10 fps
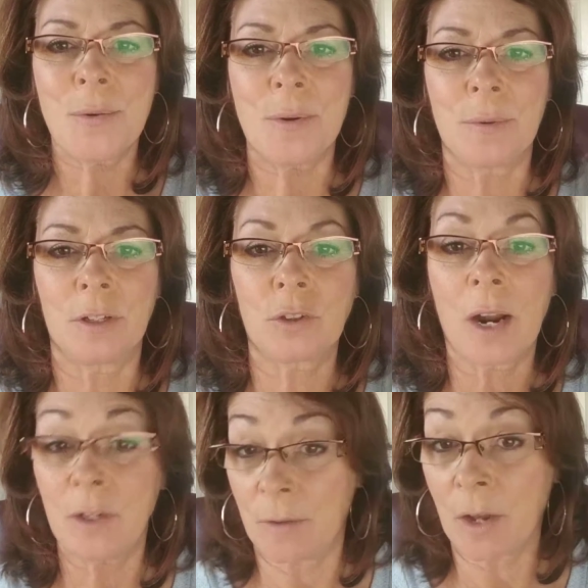we want to
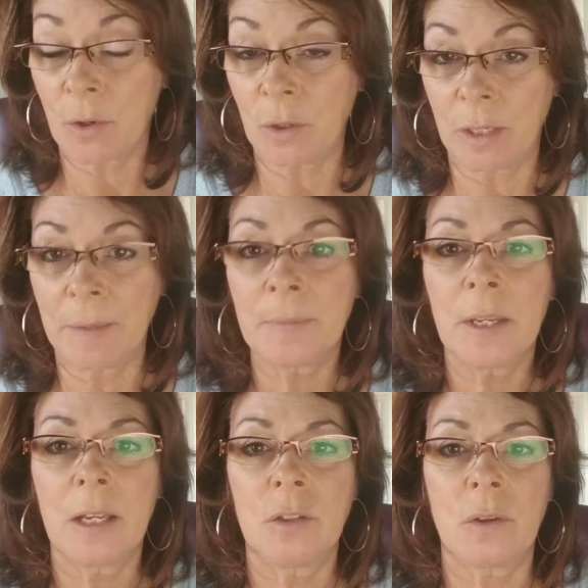try and do that early
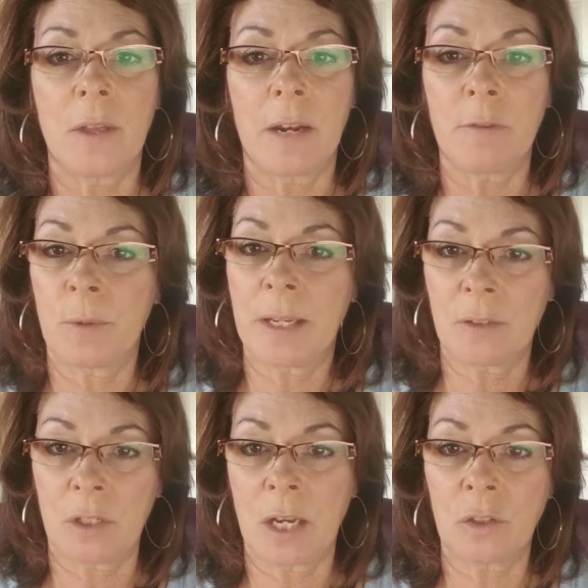so that everyone
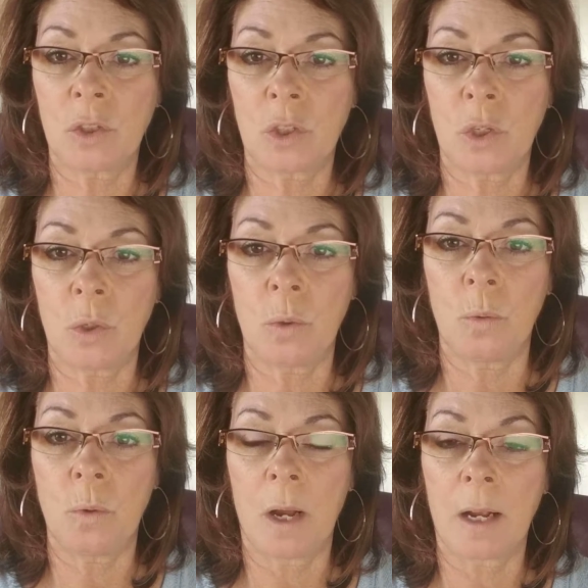has a chance
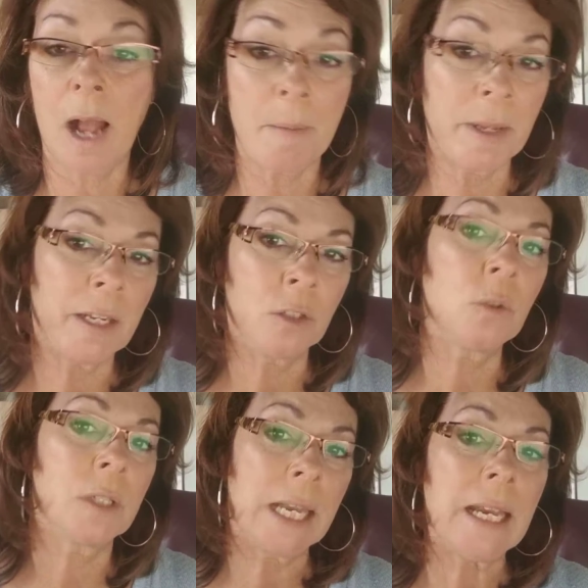to comment and
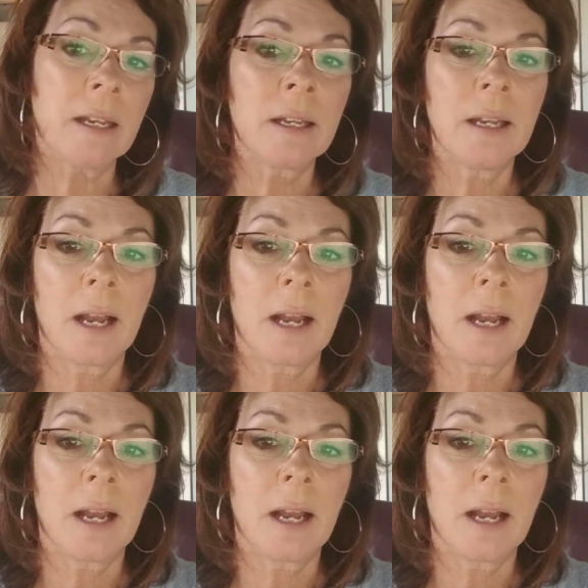critique